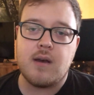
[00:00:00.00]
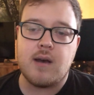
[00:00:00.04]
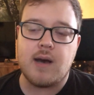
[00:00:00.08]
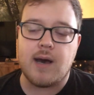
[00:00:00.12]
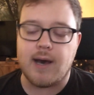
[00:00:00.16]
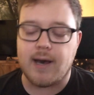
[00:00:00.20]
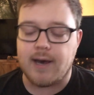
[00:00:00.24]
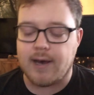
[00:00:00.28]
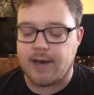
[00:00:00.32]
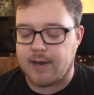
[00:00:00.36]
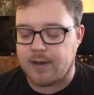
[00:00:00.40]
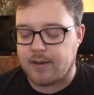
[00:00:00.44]

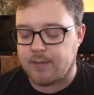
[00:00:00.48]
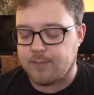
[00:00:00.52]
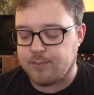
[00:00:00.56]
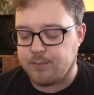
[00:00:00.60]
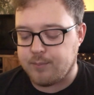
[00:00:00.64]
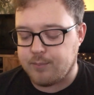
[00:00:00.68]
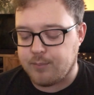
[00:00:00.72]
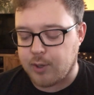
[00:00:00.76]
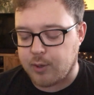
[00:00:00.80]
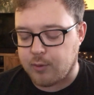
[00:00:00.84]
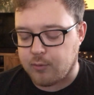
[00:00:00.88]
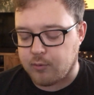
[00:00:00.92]

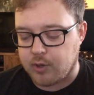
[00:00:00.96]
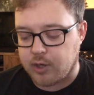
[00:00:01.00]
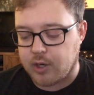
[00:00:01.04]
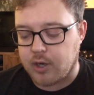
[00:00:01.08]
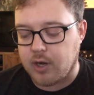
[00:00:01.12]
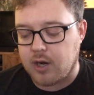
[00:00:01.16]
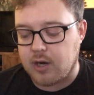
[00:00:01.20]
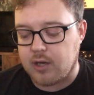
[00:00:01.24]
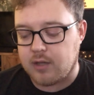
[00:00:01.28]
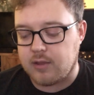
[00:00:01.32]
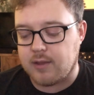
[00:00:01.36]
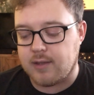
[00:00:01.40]
But
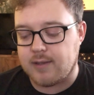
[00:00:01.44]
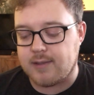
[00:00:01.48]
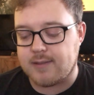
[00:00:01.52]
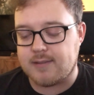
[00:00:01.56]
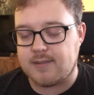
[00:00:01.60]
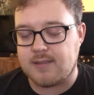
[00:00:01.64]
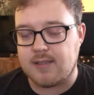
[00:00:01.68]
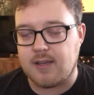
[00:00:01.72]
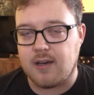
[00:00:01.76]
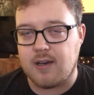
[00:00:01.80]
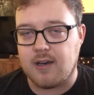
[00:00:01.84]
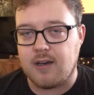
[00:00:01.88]

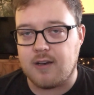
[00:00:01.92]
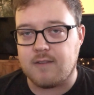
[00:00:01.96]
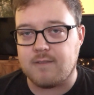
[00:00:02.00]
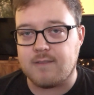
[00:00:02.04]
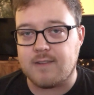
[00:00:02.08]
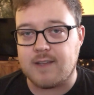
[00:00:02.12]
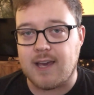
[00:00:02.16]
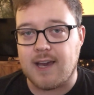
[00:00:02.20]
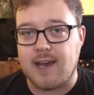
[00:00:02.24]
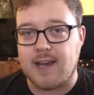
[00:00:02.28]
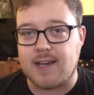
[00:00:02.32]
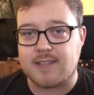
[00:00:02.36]
regardless of
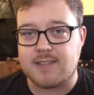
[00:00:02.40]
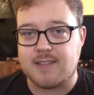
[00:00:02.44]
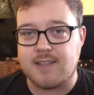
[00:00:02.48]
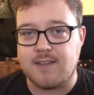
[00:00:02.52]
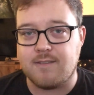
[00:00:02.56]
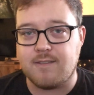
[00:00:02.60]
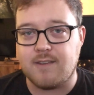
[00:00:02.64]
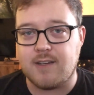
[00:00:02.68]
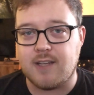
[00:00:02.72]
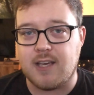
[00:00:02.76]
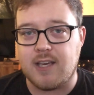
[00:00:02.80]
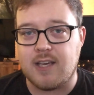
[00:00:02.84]
the
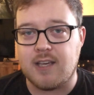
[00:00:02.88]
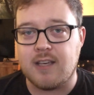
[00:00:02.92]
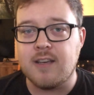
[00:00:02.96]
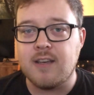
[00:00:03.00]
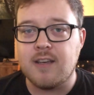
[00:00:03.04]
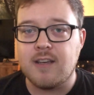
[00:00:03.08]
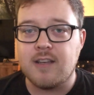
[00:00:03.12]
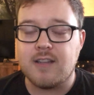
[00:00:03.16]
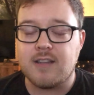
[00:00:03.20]
activity,